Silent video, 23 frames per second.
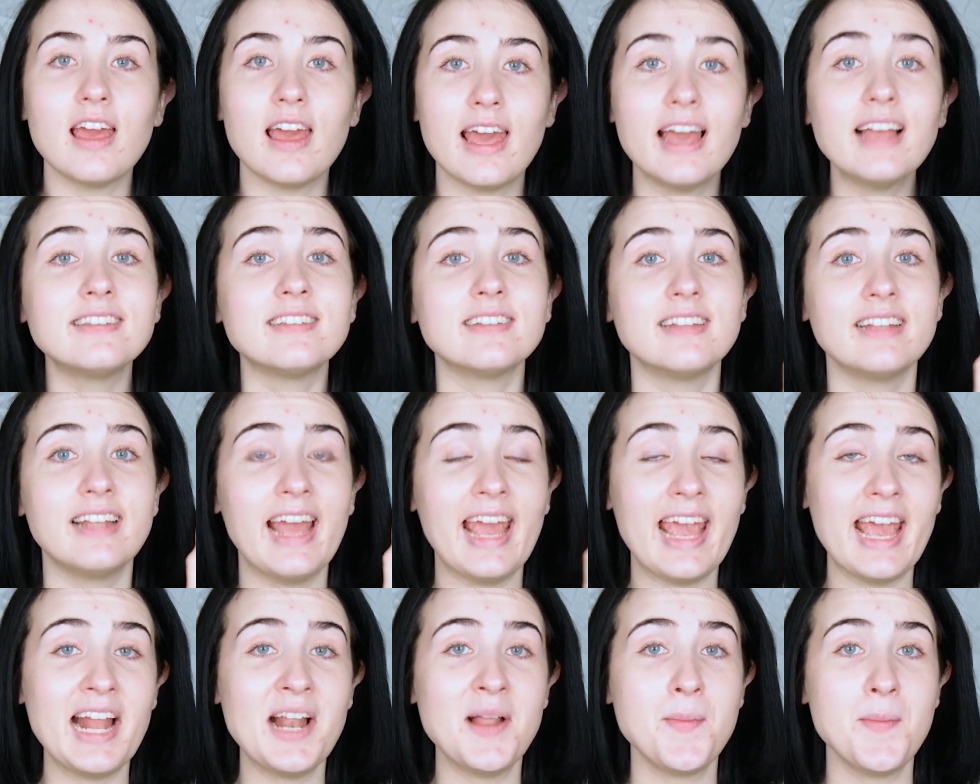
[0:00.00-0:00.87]
It's an
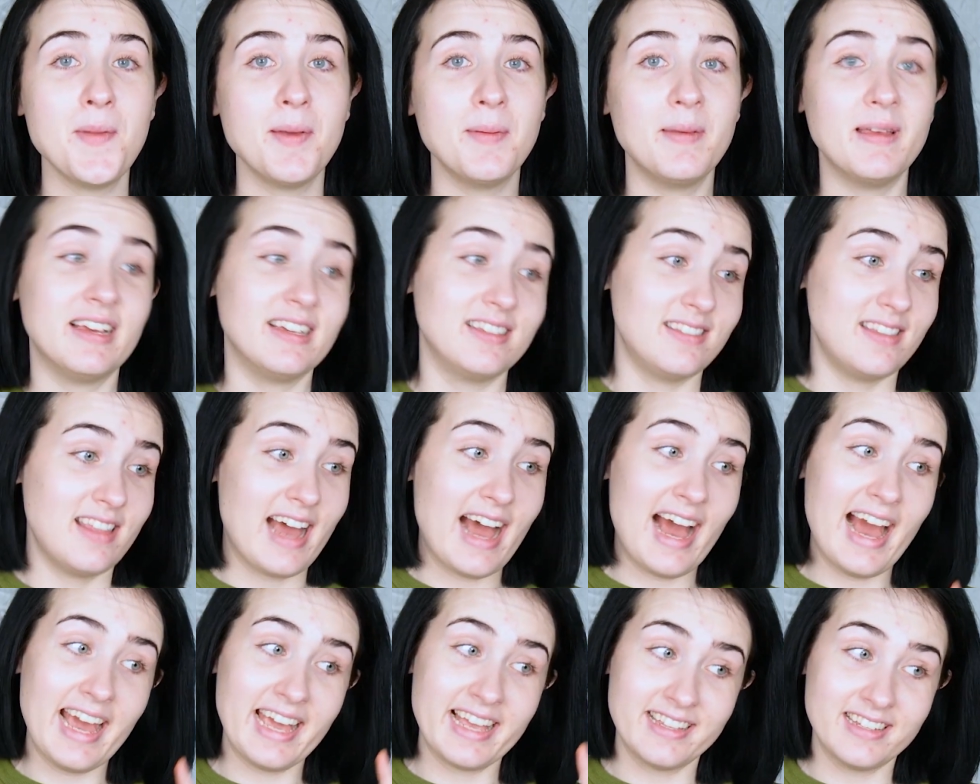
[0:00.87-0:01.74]
anime because
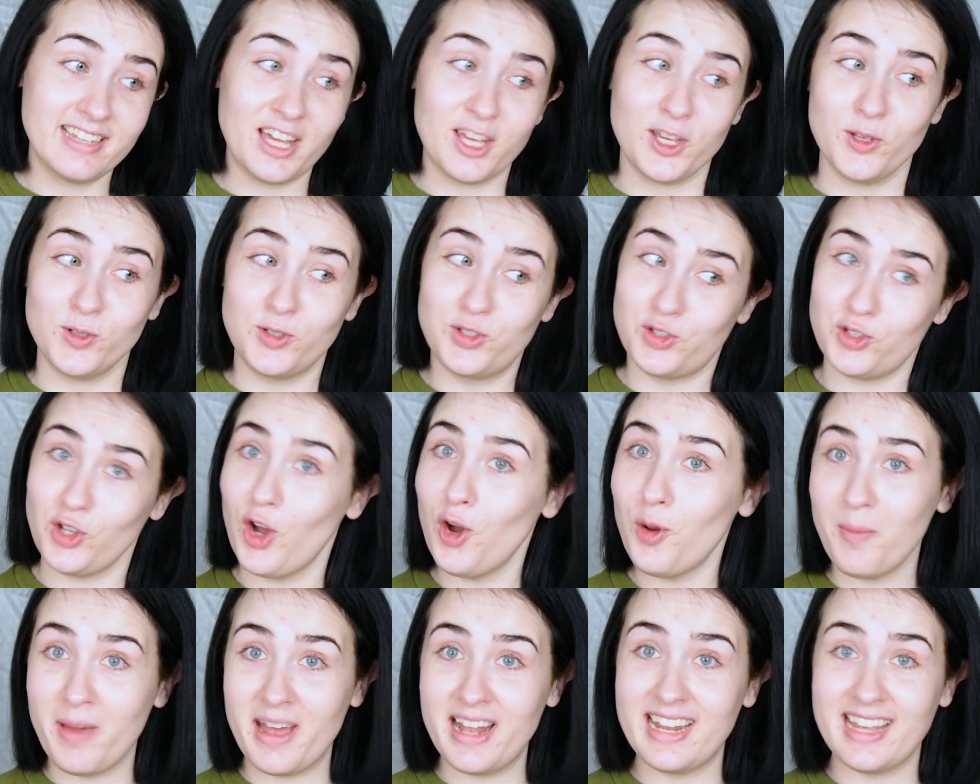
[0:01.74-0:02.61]
I can tell you
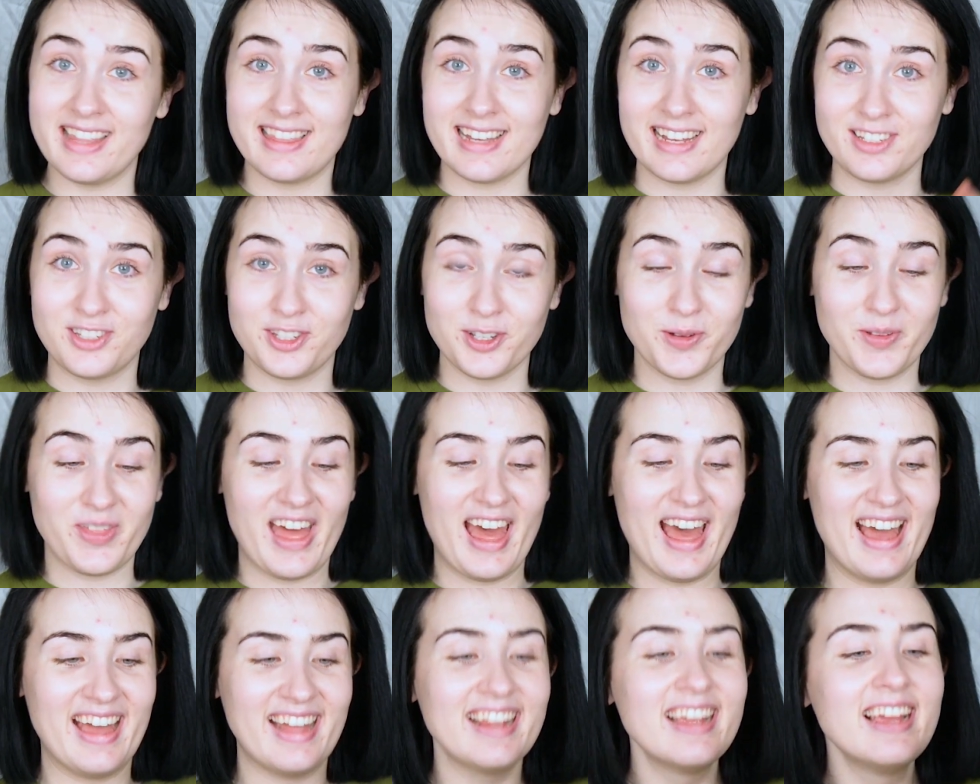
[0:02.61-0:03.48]
so many that do
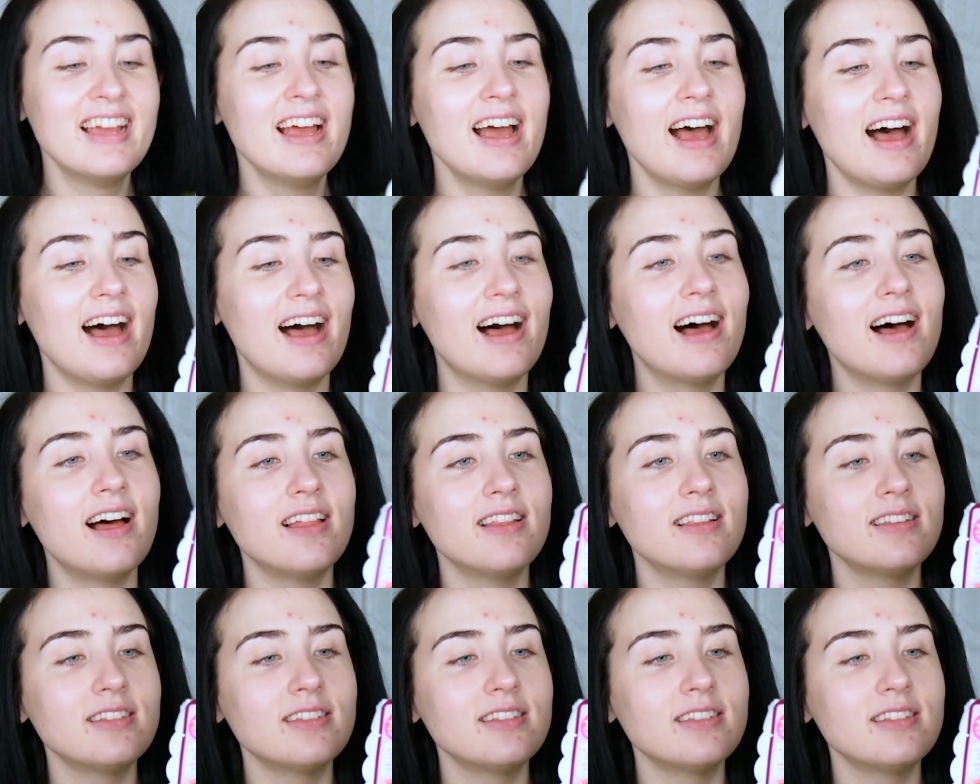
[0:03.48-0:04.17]
that.